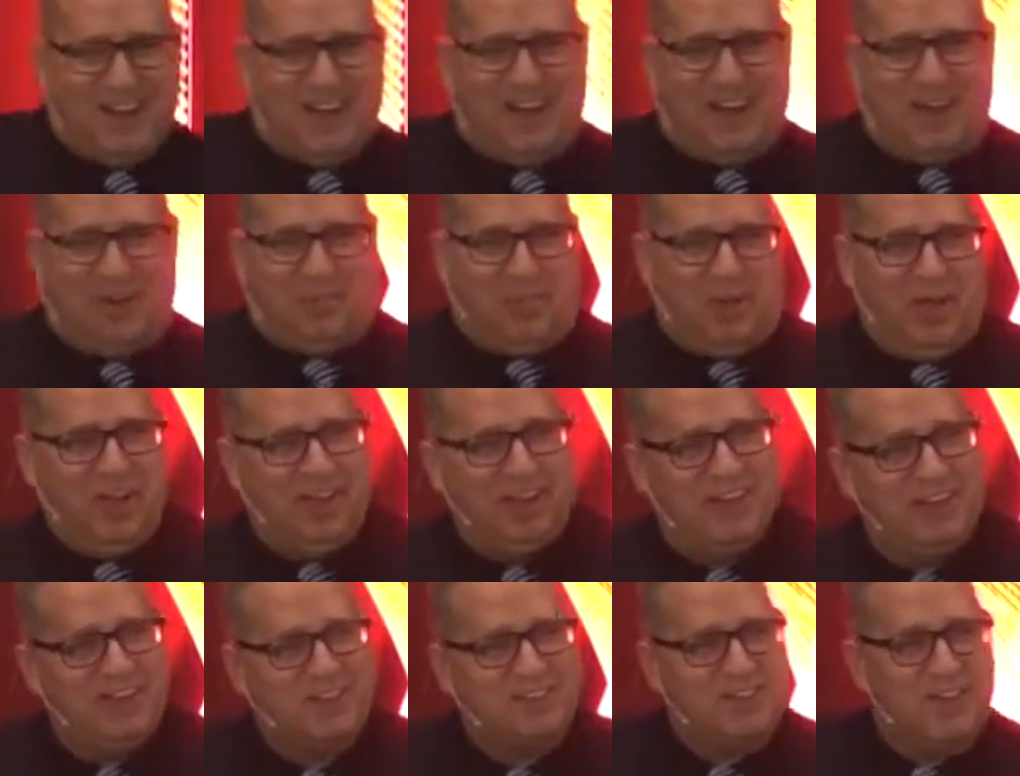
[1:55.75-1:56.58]

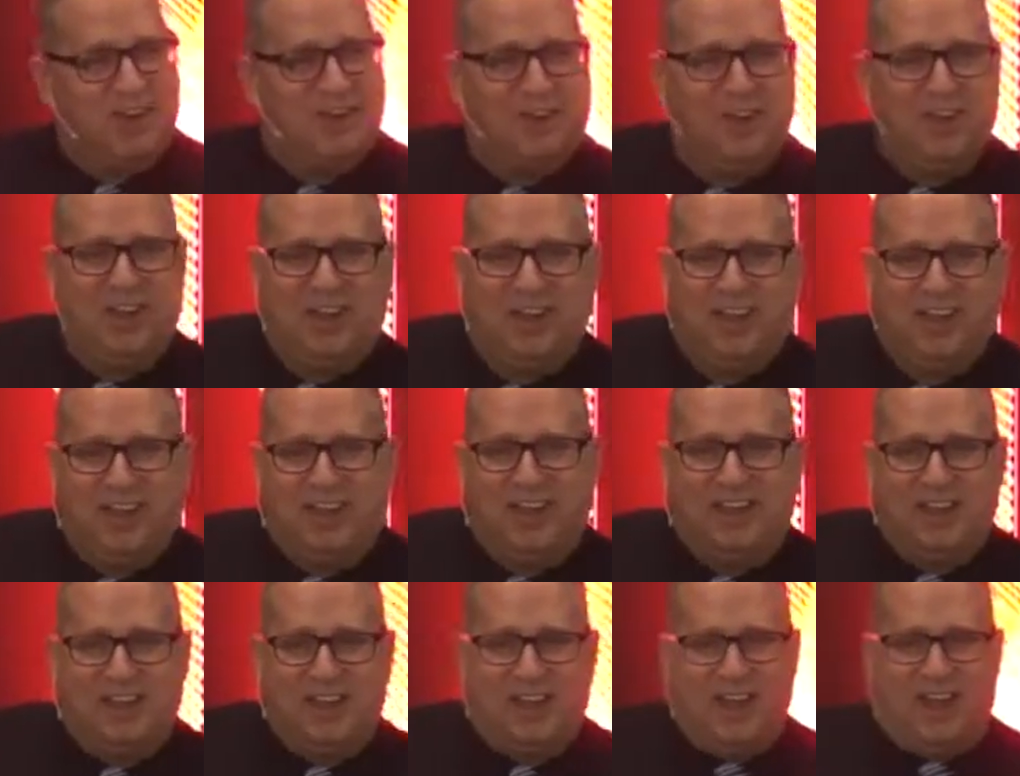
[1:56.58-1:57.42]
So
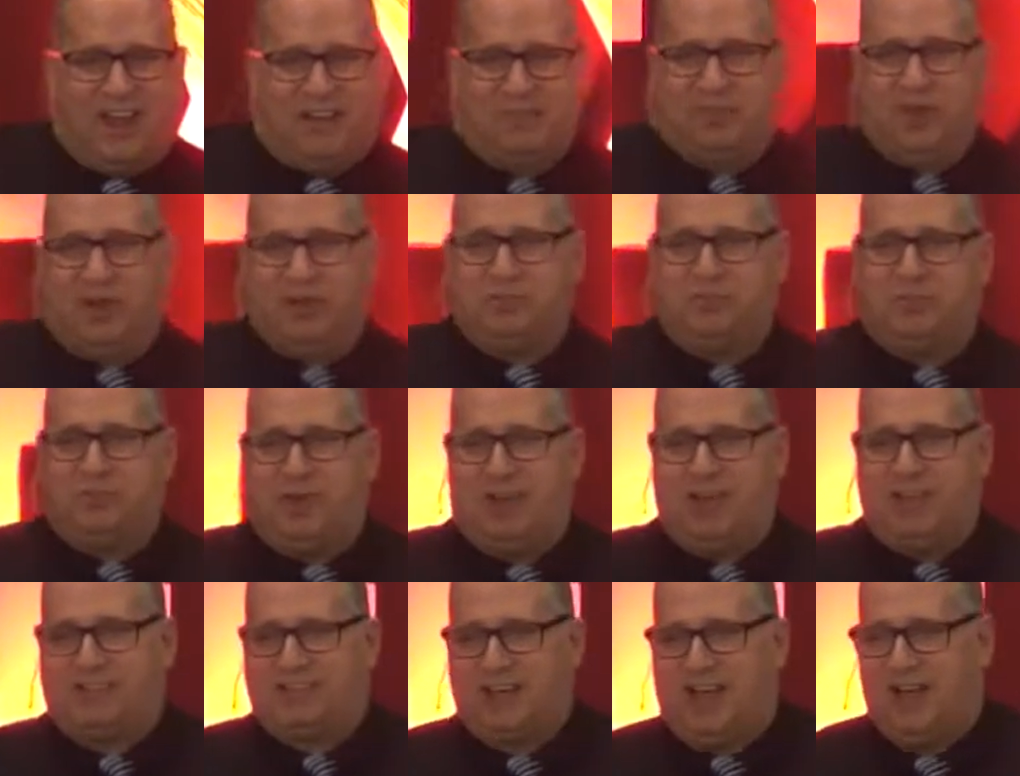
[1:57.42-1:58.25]
I've told you
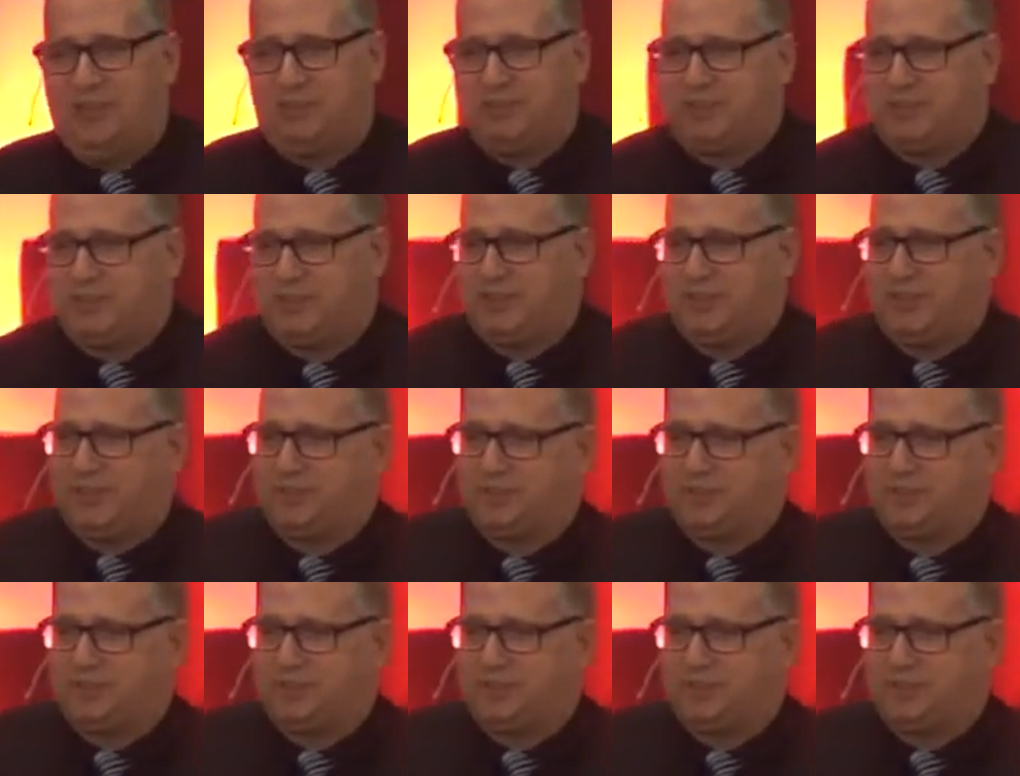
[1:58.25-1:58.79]
many times,